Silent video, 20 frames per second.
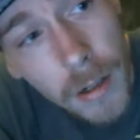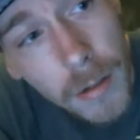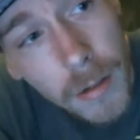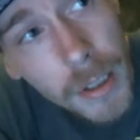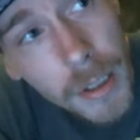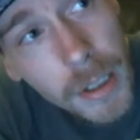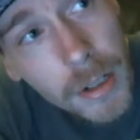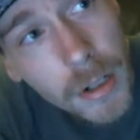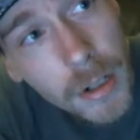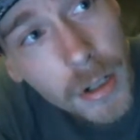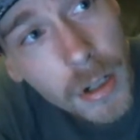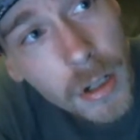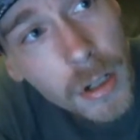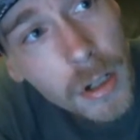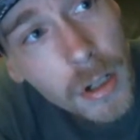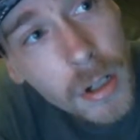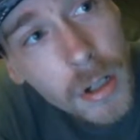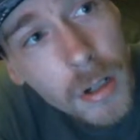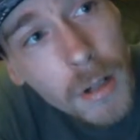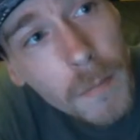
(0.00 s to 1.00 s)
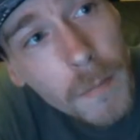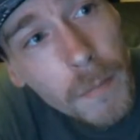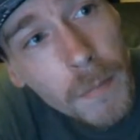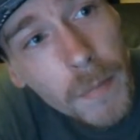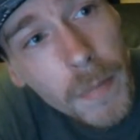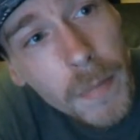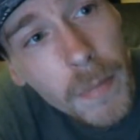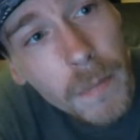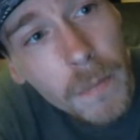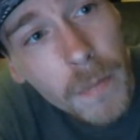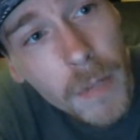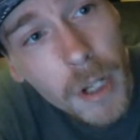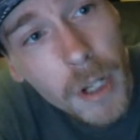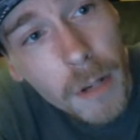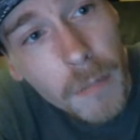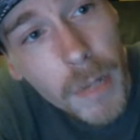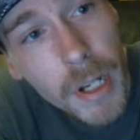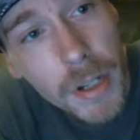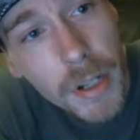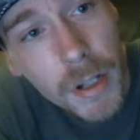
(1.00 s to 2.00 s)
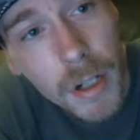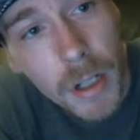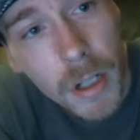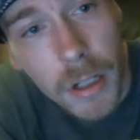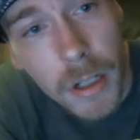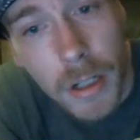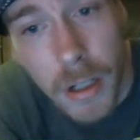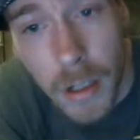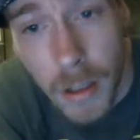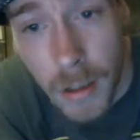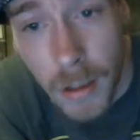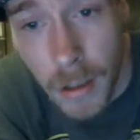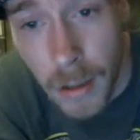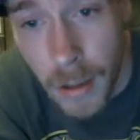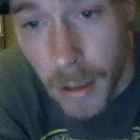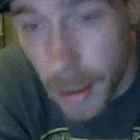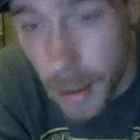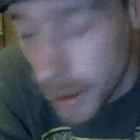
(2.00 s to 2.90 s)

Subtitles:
It's just amazingly done.